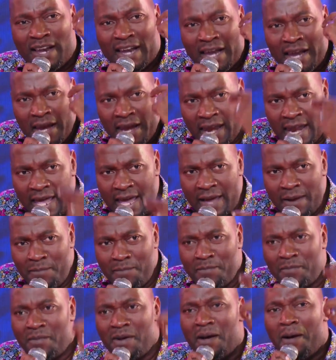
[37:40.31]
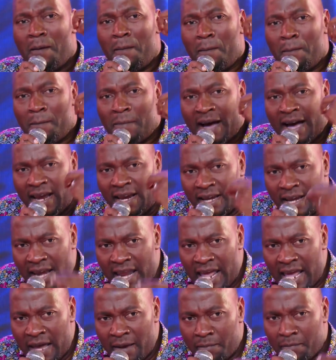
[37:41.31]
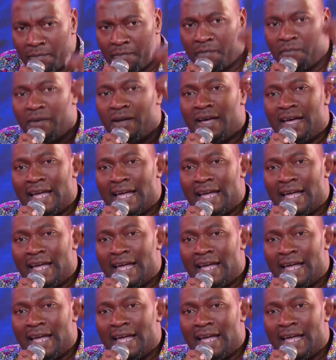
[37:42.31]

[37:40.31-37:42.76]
name by name,